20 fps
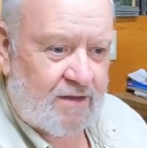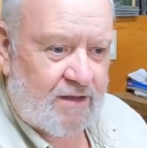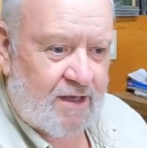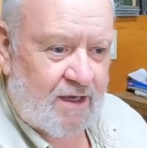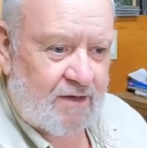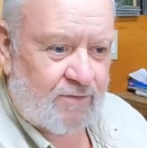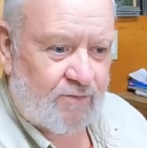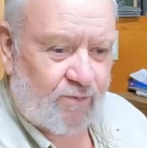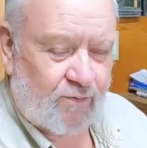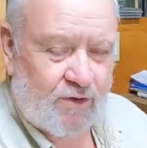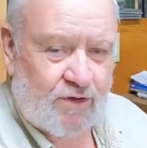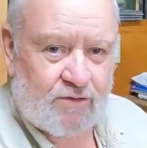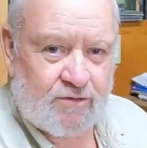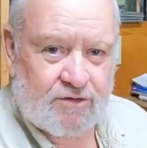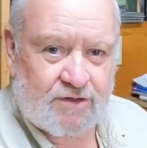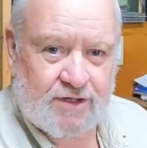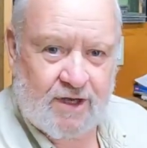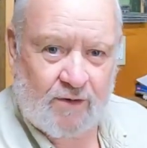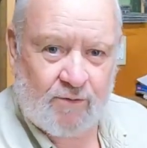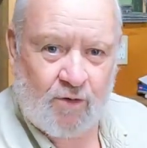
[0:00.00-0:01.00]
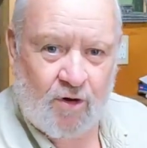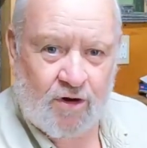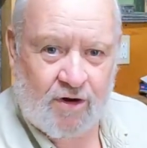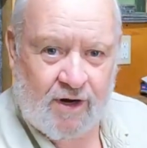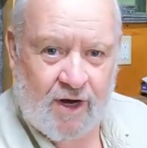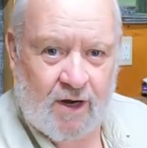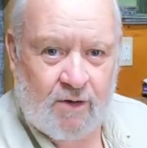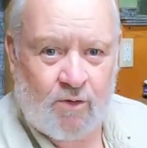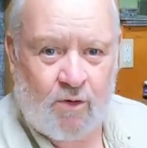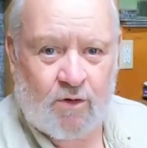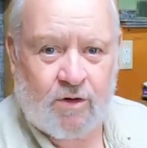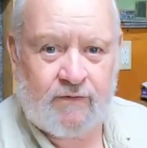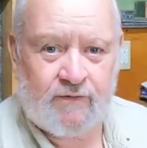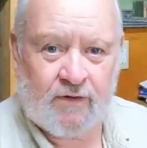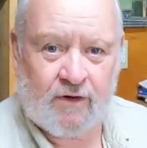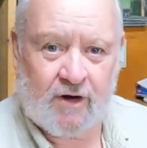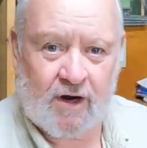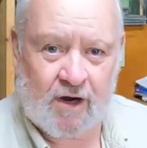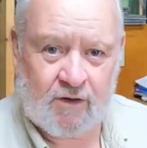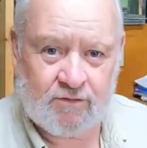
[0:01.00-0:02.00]
that we use that water now only
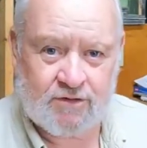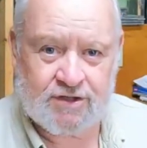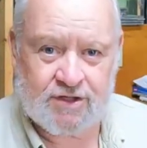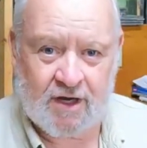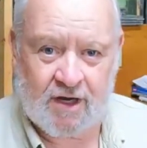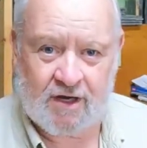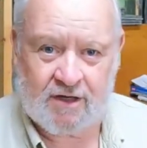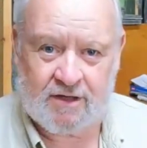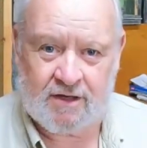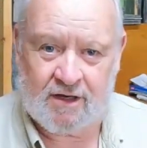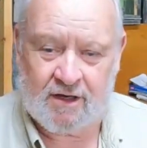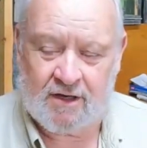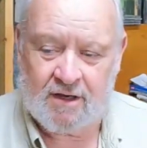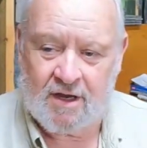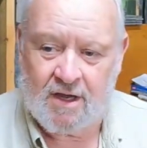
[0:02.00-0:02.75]
for outside.